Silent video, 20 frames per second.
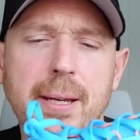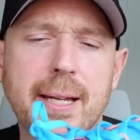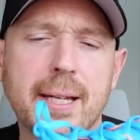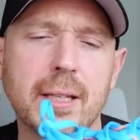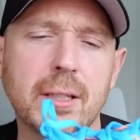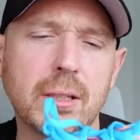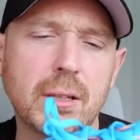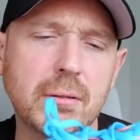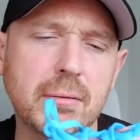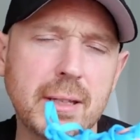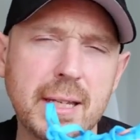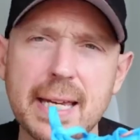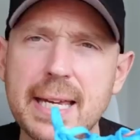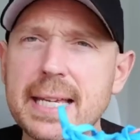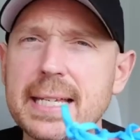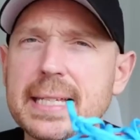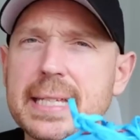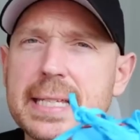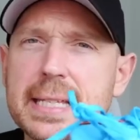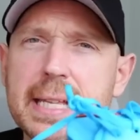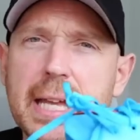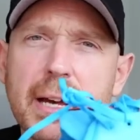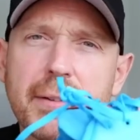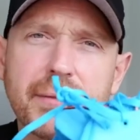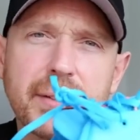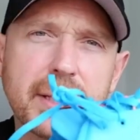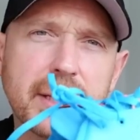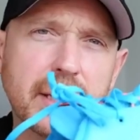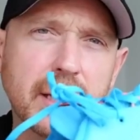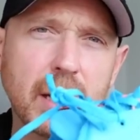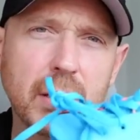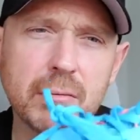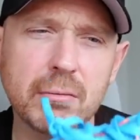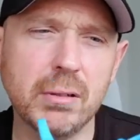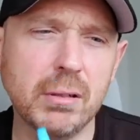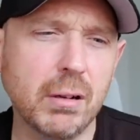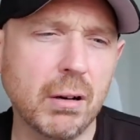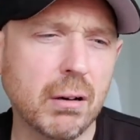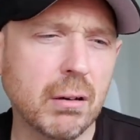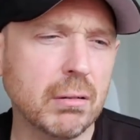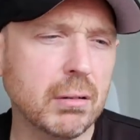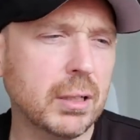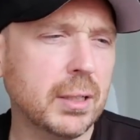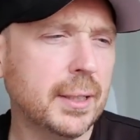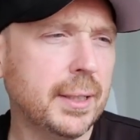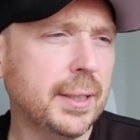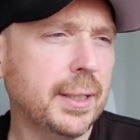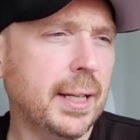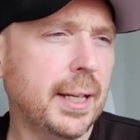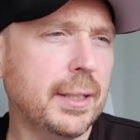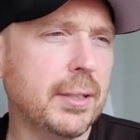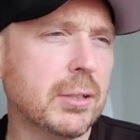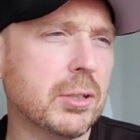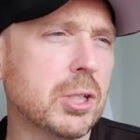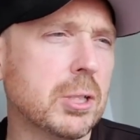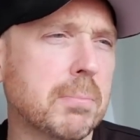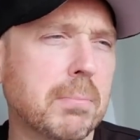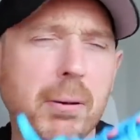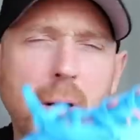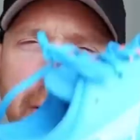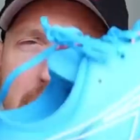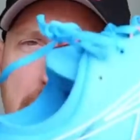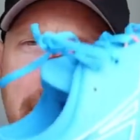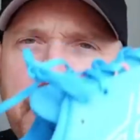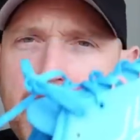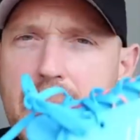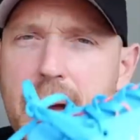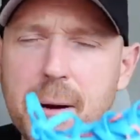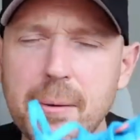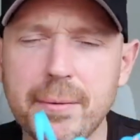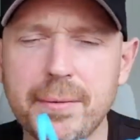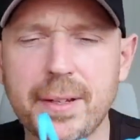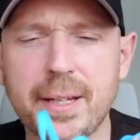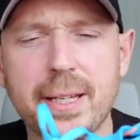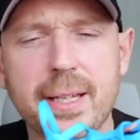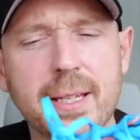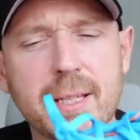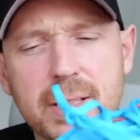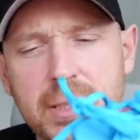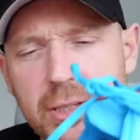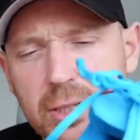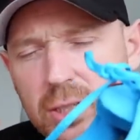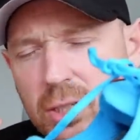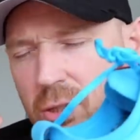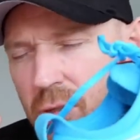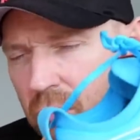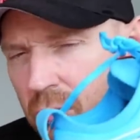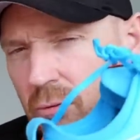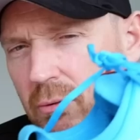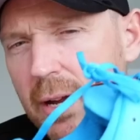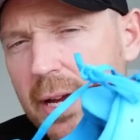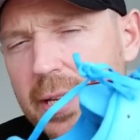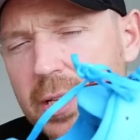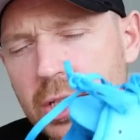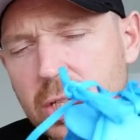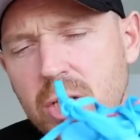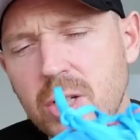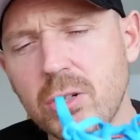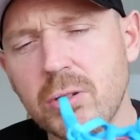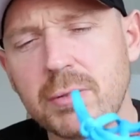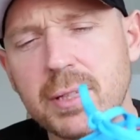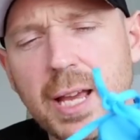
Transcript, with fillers: It can do the easy stuff, it can go long, you can just plod about with it. It's just a great shoe.